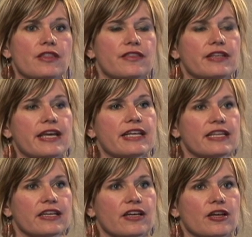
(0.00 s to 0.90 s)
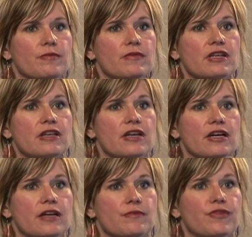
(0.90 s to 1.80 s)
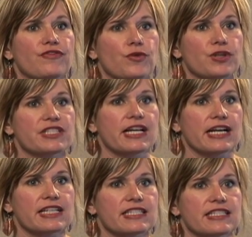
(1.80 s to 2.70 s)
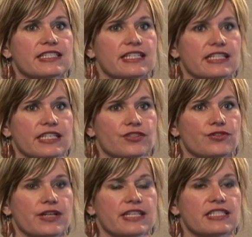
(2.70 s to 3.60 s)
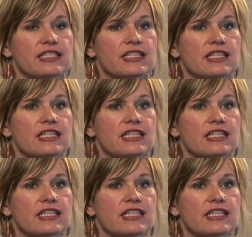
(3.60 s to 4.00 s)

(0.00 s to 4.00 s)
the net income before taxes and interest